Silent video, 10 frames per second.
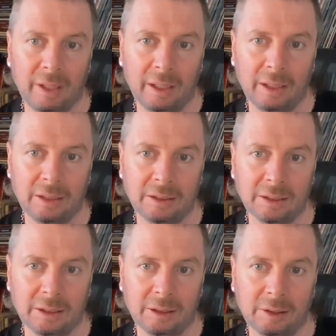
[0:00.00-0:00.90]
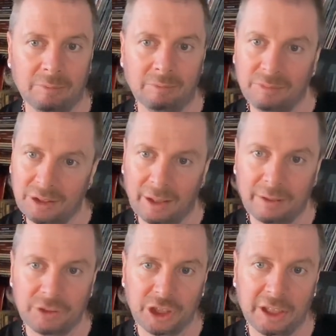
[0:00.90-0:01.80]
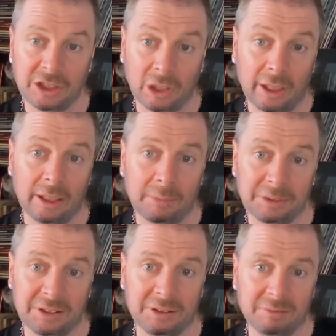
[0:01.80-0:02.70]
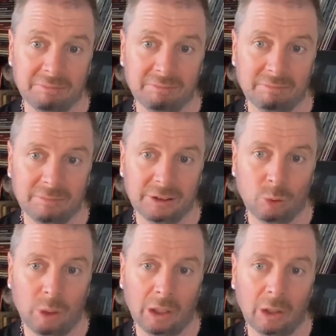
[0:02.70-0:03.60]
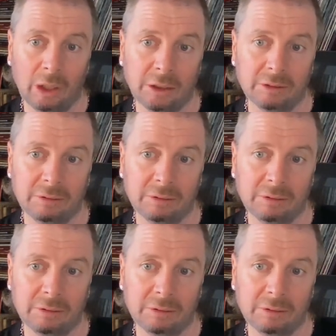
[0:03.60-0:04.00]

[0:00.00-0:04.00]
and um, you know, they've changed lineups quite a lot.